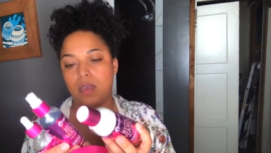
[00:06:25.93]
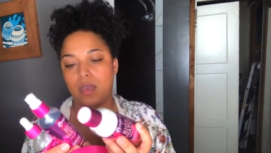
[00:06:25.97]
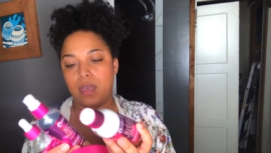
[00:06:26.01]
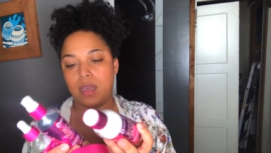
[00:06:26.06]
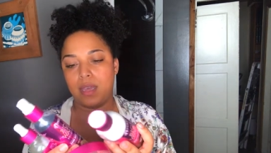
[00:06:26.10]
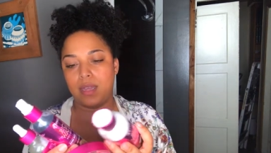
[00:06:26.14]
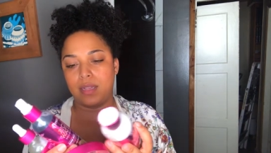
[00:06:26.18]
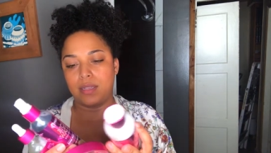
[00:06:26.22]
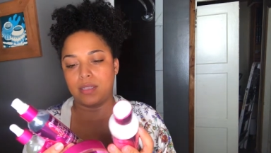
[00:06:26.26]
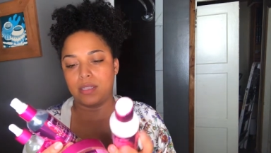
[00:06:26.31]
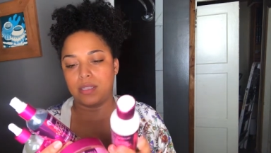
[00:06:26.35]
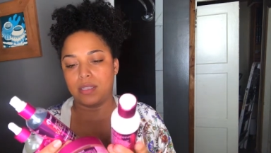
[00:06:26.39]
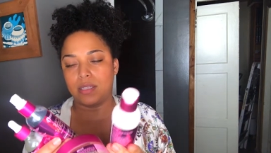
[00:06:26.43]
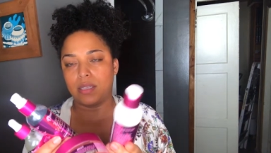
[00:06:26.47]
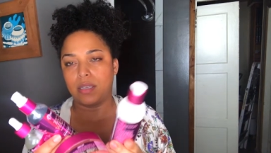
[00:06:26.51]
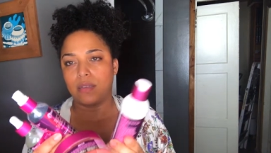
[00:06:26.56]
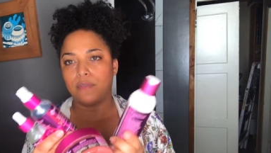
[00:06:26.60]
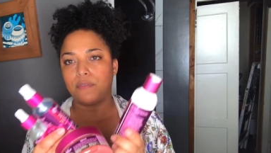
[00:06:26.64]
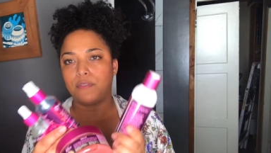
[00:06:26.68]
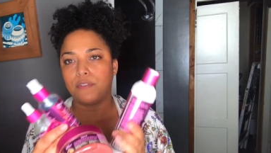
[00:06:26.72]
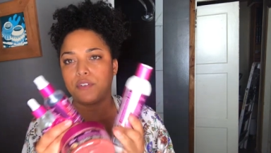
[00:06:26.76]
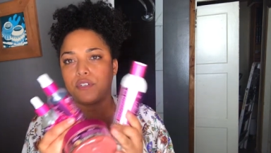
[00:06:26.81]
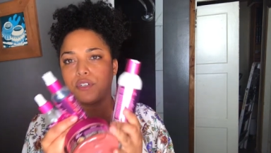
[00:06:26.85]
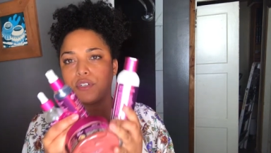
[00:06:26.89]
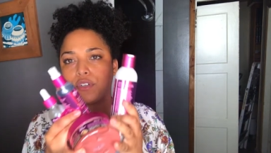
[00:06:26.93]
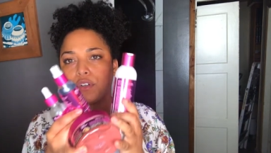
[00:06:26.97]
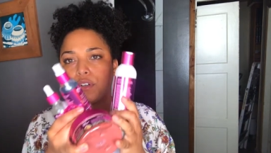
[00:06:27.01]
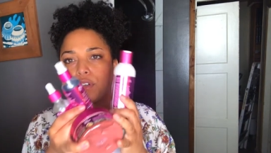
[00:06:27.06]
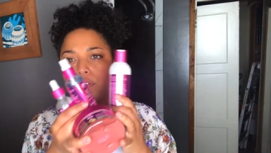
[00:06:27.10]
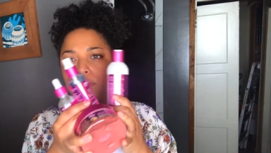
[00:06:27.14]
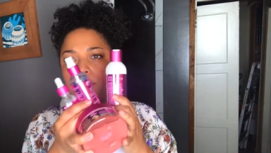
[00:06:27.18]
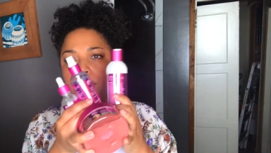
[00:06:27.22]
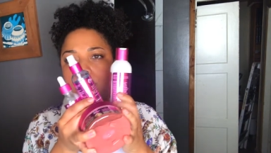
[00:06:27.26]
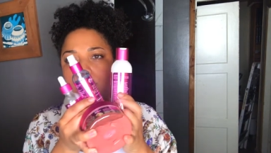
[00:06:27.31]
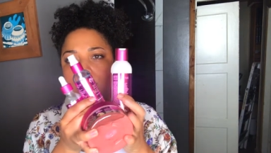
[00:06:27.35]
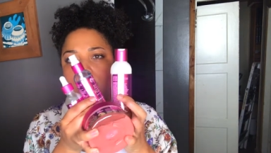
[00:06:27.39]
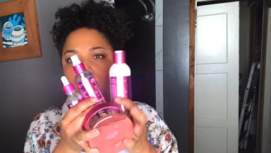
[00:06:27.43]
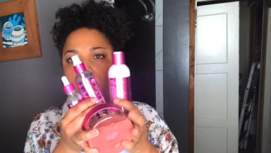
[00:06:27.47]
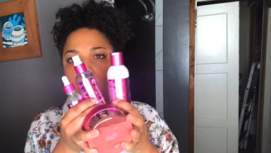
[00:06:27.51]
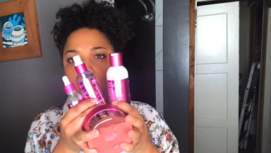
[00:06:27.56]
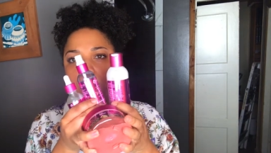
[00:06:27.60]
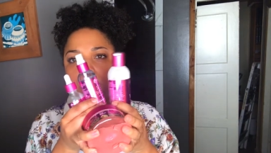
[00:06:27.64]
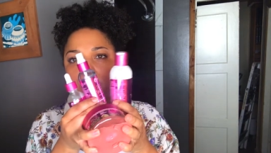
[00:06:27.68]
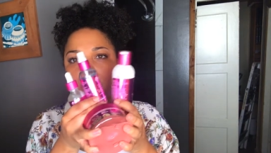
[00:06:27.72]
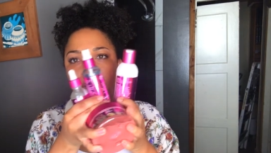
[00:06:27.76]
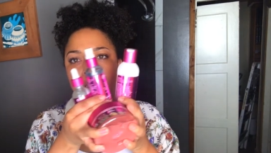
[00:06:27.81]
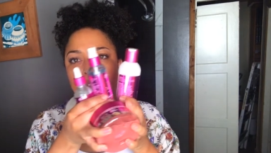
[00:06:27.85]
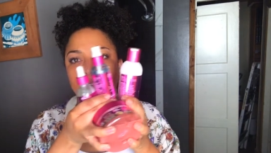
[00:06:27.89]
It's for sure these
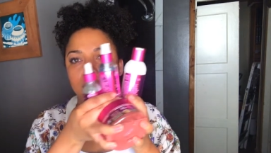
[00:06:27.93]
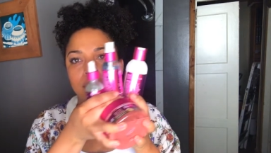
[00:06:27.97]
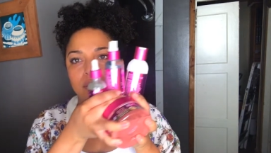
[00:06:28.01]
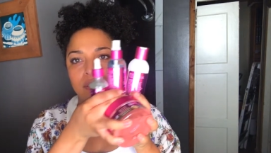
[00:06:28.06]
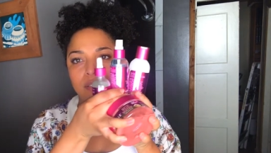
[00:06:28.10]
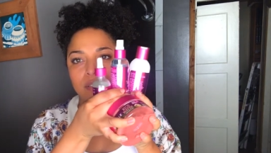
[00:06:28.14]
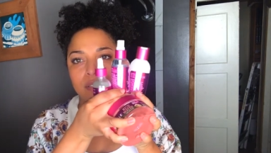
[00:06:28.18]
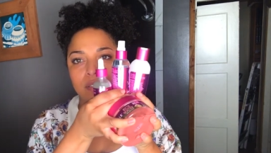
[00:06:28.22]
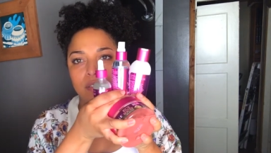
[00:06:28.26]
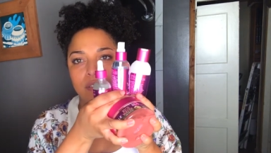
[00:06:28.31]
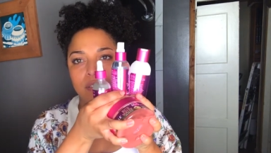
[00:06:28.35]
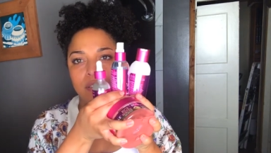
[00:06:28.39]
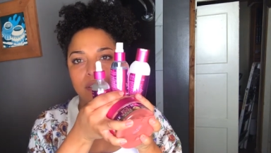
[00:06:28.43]
four things.